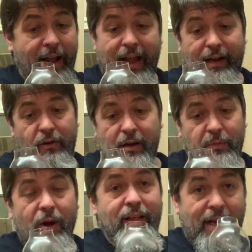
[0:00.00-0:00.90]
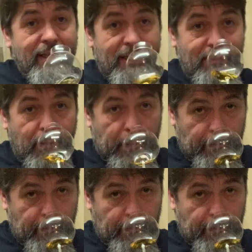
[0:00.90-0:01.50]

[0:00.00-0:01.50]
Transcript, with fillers: incredible. Uh, that's